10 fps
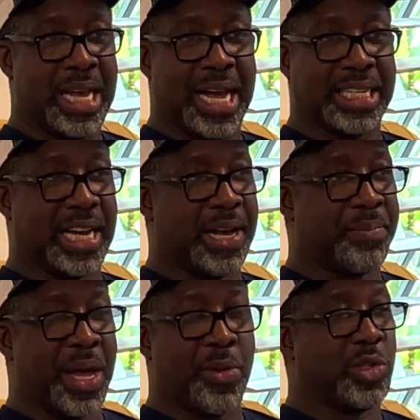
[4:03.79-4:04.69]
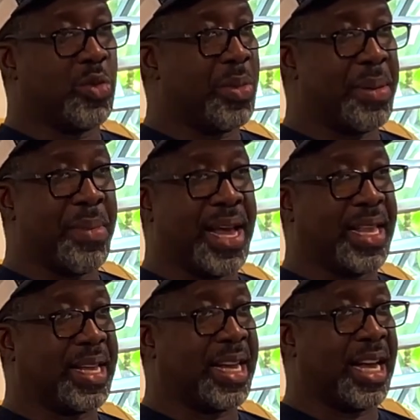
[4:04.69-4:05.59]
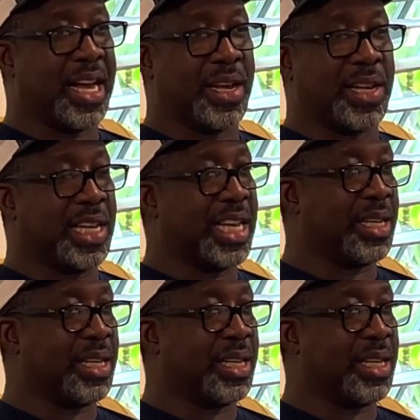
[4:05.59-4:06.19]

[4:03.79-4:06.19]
and I would do my mile either